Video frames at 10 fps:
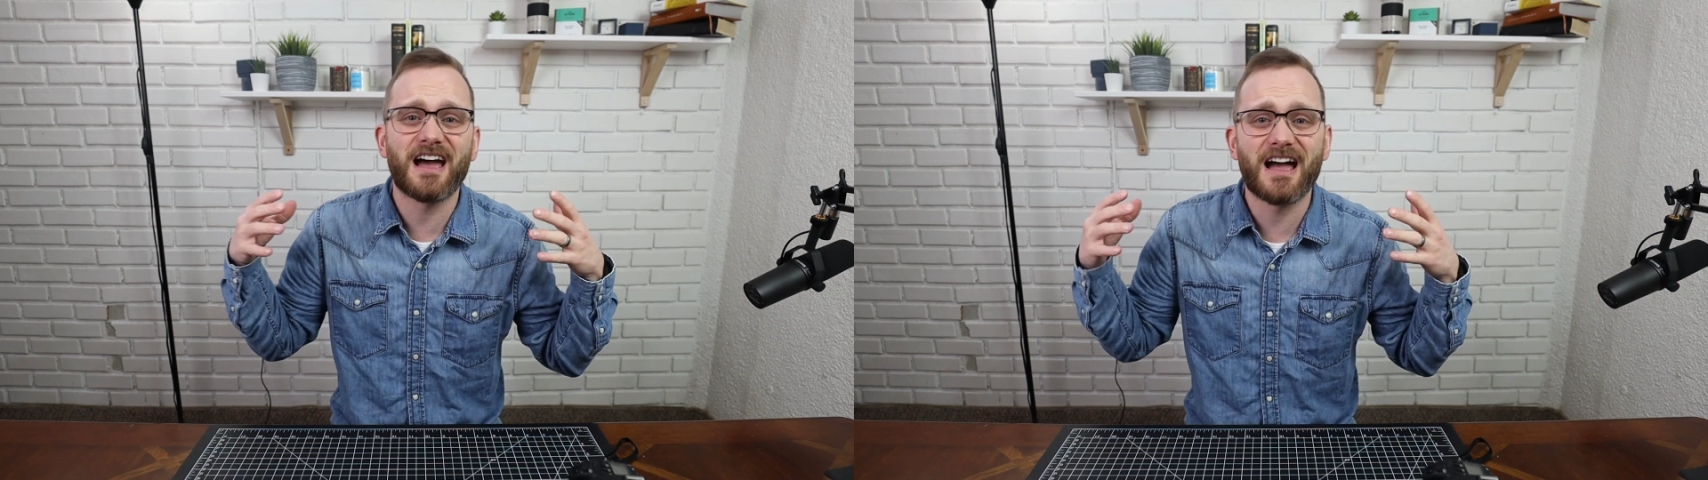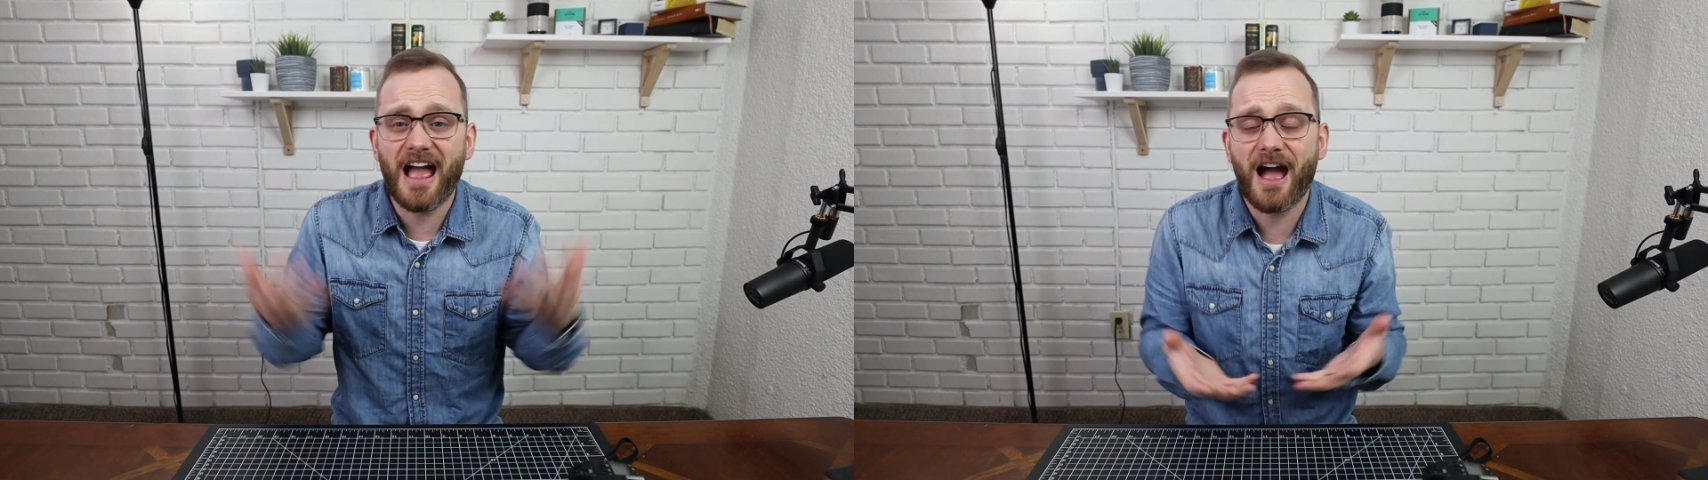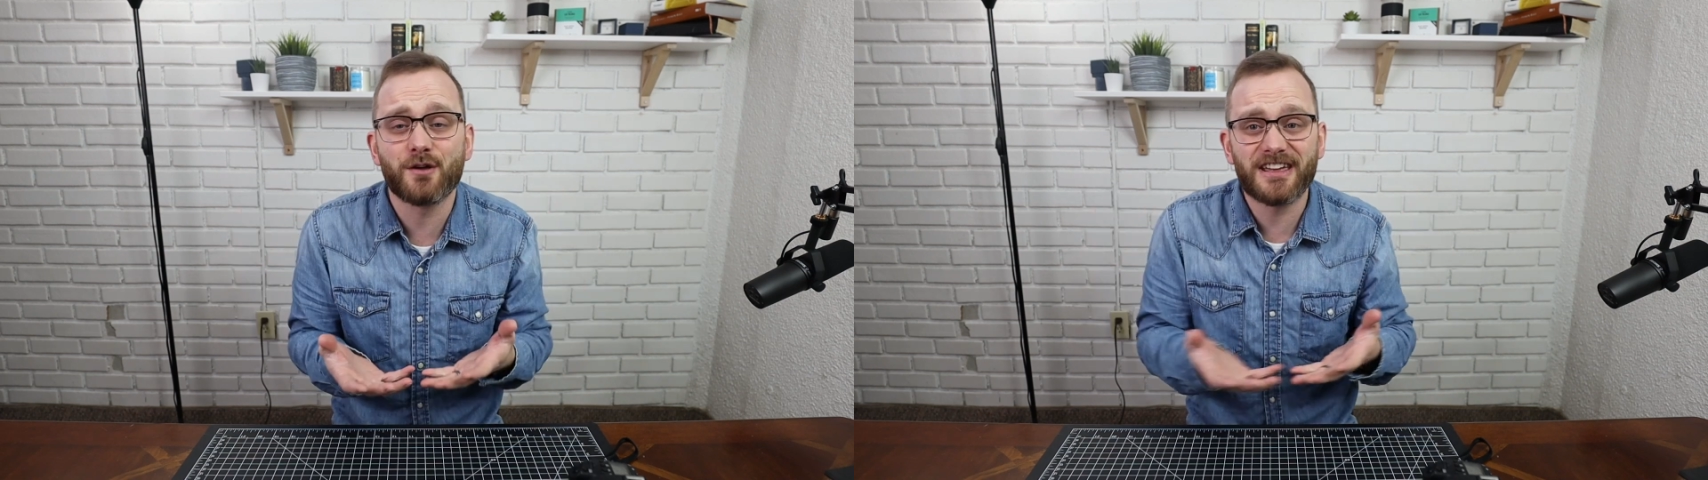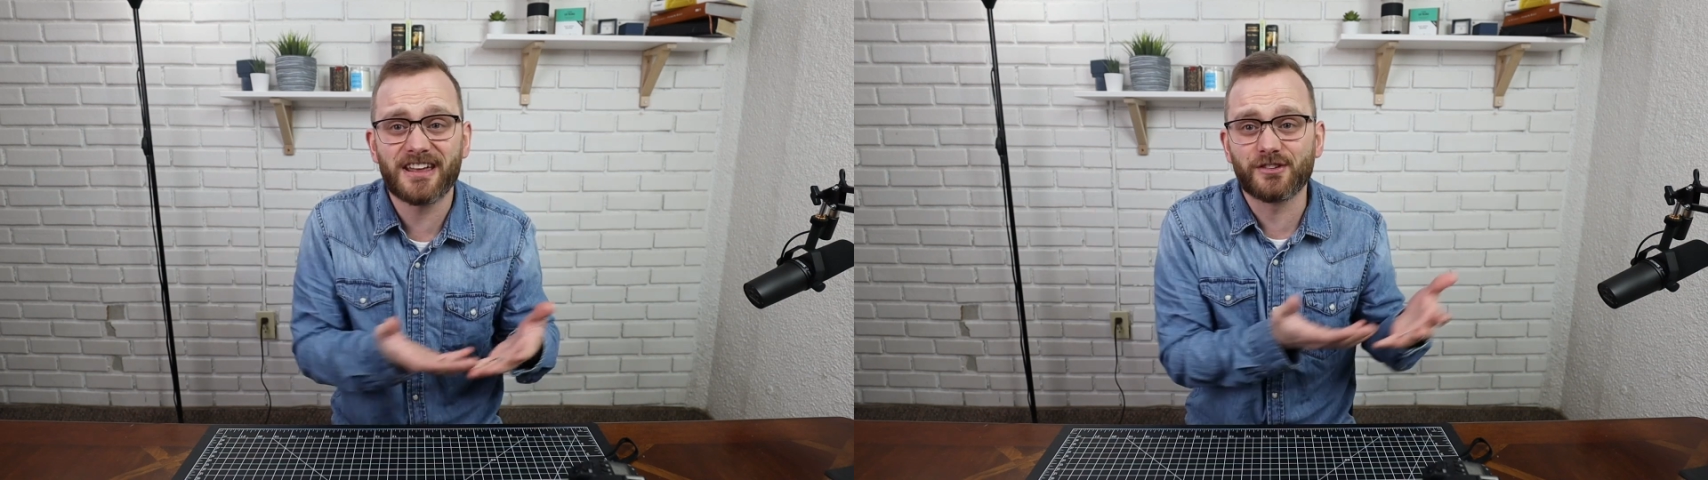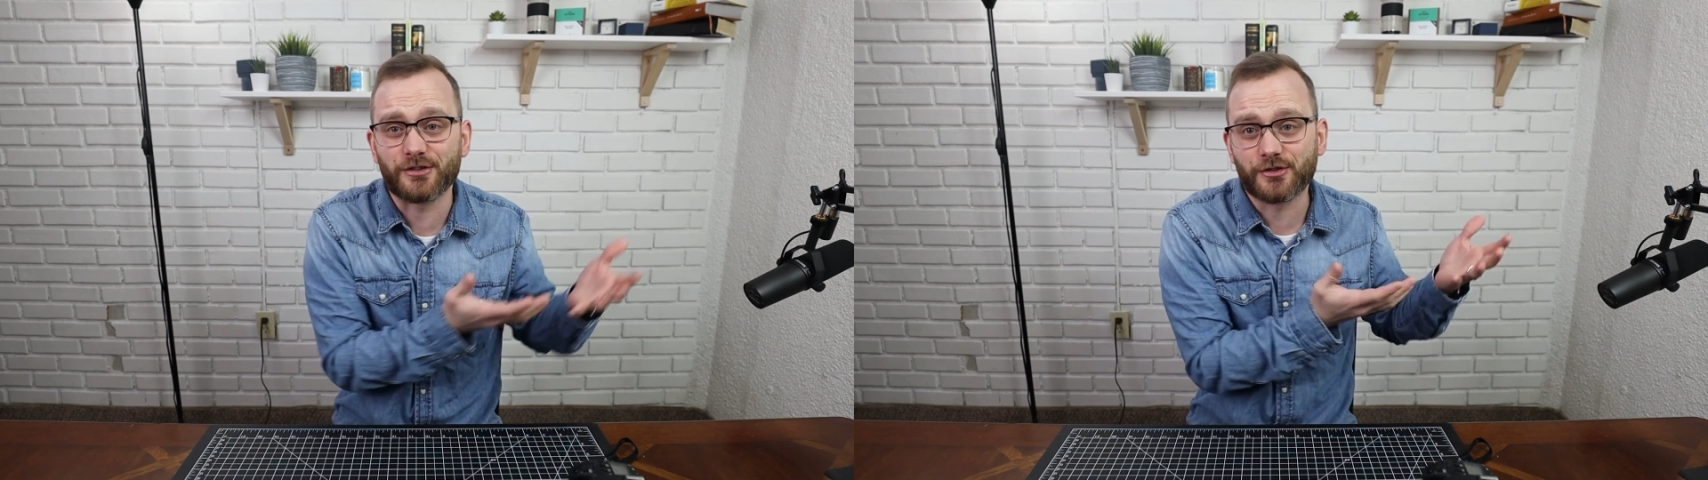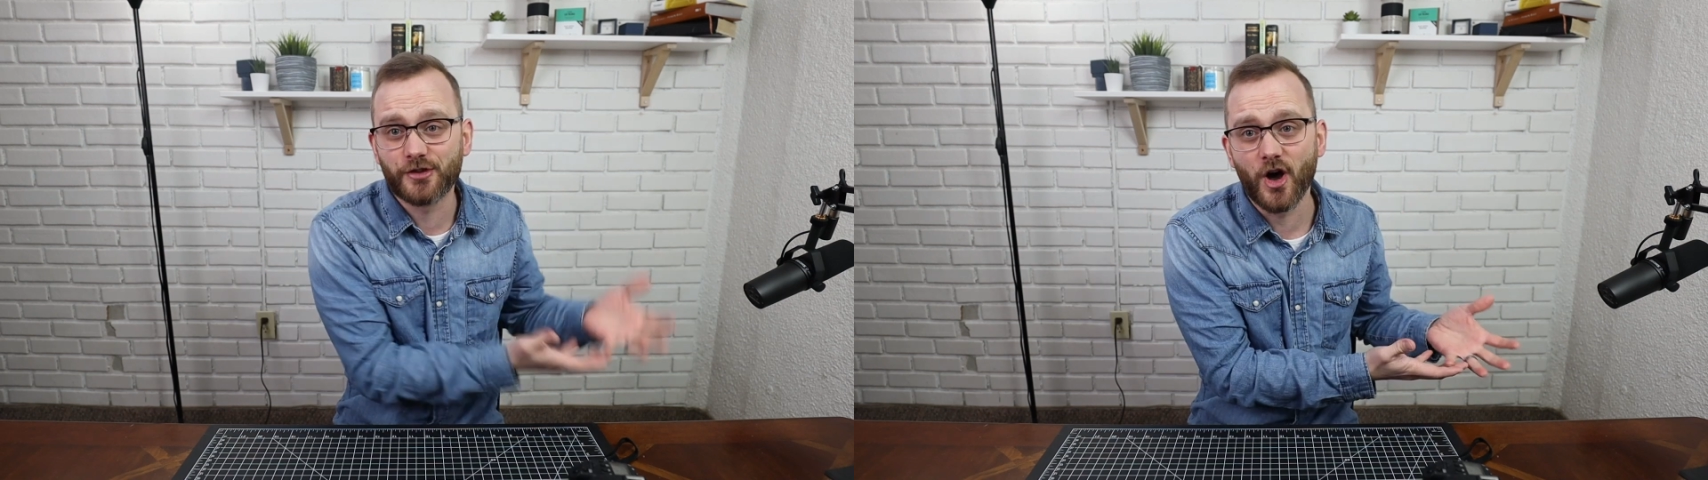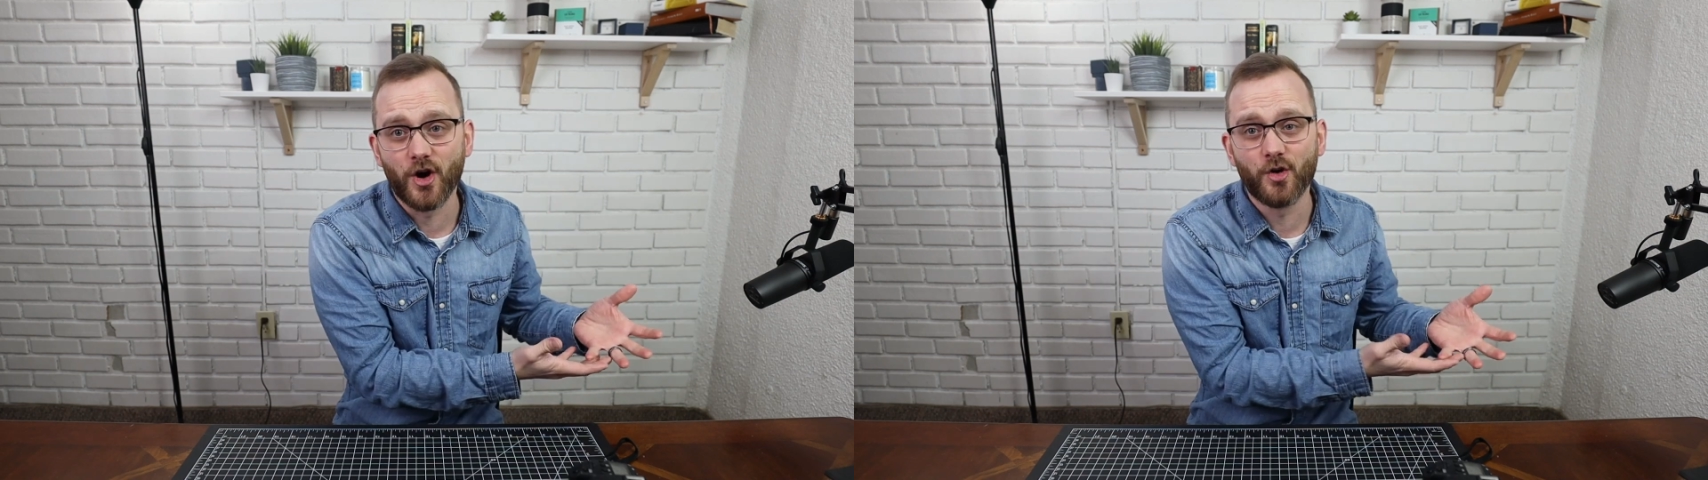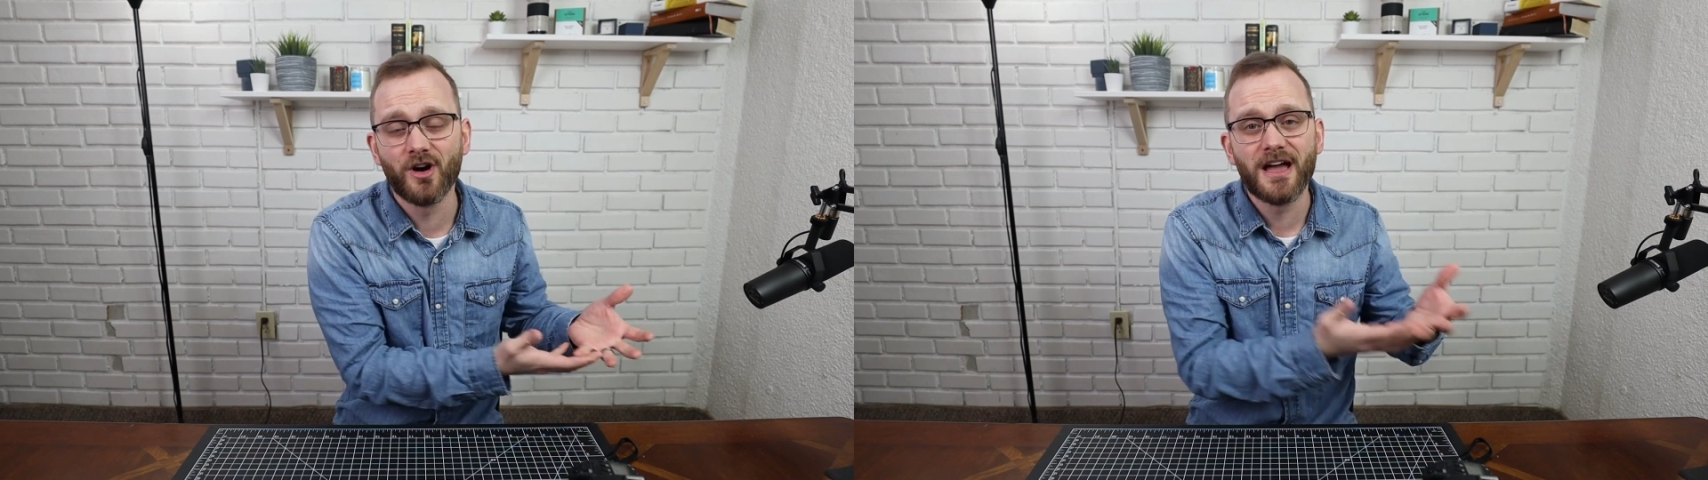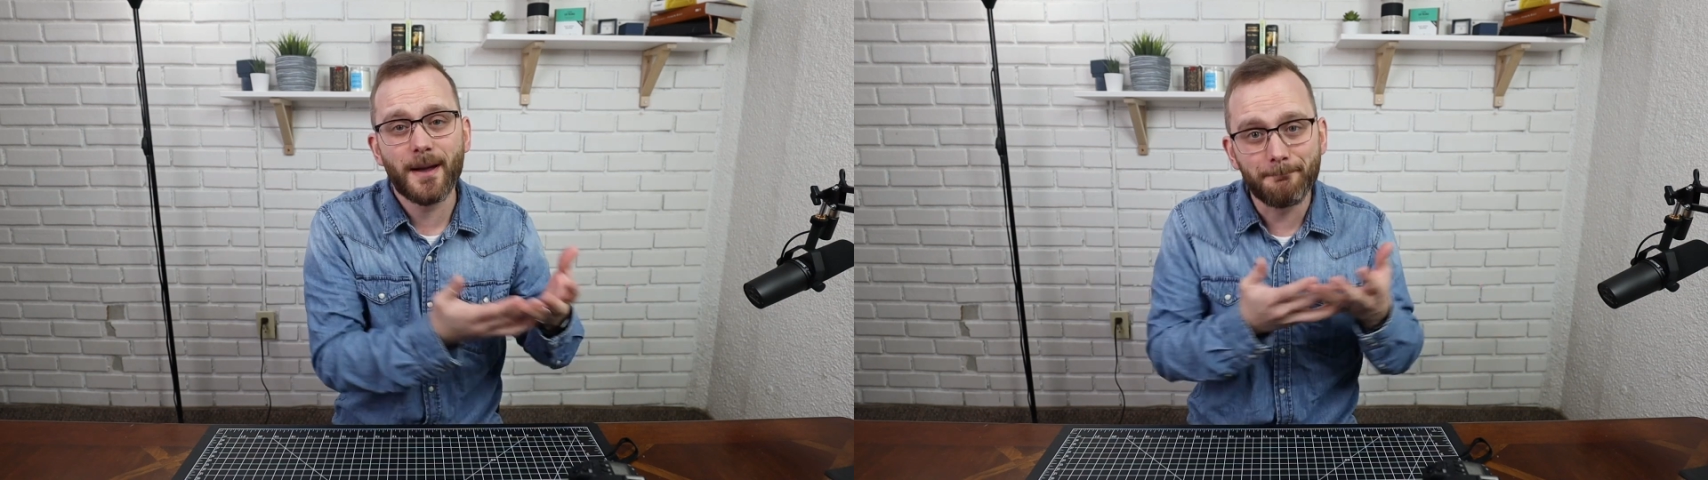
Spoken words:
how they can sew